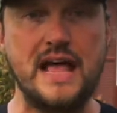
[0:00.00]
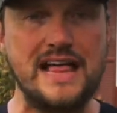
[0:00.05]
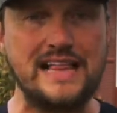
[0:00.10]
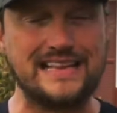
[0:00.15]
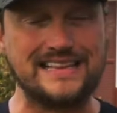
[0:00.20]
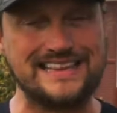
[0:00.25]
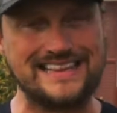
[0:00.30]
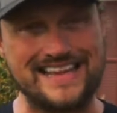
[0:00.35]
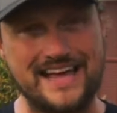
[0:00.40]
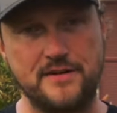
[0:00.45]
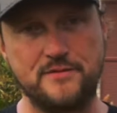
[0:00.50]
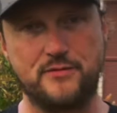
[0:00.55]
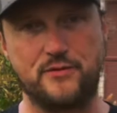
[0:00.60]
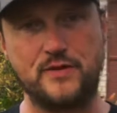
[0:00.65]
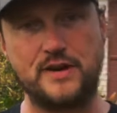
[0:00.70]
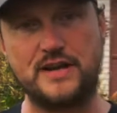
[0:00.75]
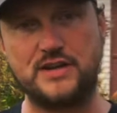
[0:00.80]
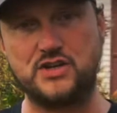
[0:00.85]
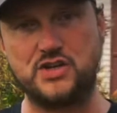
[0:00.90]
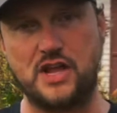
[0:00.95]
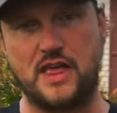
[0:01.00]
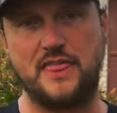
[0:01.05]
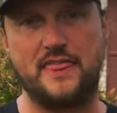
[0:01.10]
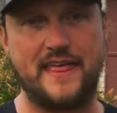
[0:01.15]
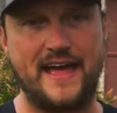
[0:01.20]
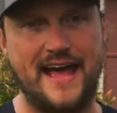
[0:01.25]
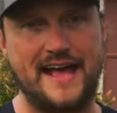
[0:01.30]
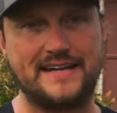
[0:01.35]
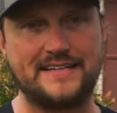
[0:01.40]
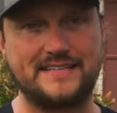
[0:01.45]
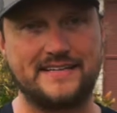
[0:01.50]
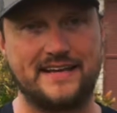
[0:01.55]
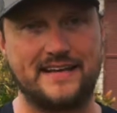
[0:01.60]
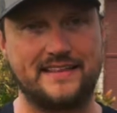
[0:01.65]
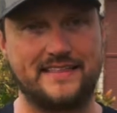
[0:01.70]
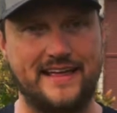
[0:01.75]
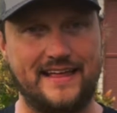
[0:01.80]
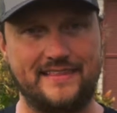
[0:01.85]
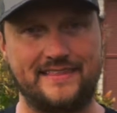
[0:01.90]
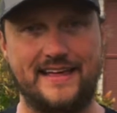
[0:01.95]
leverage
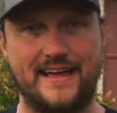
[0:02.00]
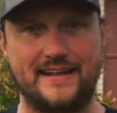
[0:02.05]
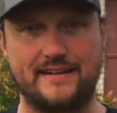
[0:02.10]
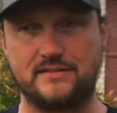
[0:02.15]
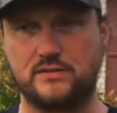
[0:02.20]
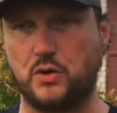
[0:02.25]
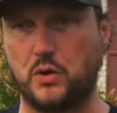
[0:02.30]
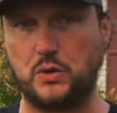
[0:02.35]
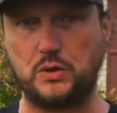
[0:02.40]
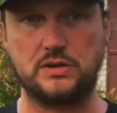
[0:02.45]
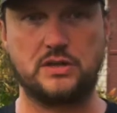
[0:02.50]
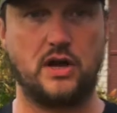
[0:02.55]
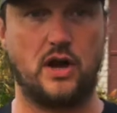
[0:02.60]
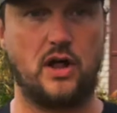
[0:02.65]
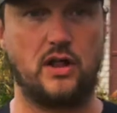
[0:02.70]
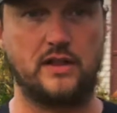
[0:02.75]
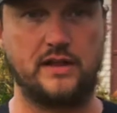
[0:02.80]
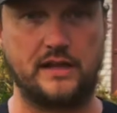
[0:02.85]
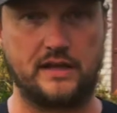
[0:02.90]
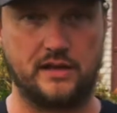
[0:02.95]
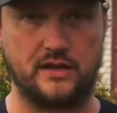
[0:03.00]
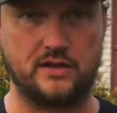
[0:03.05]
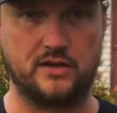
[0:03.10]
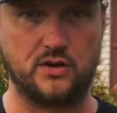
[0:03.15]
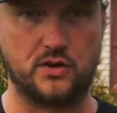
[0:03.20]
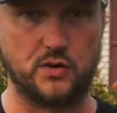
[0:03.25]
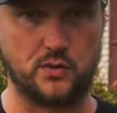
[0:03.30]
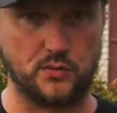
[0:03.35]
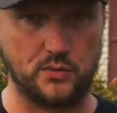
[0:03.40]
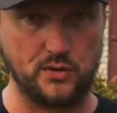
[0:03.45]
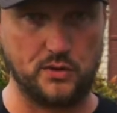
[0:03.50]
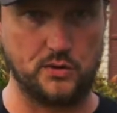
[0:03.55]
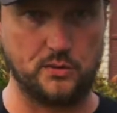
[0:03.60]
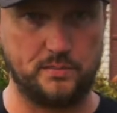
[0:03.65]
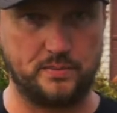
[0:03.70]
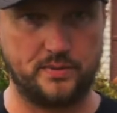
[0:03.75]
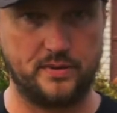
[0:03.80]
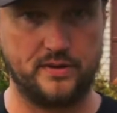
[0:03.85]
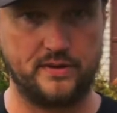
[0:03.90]
that cold calling group,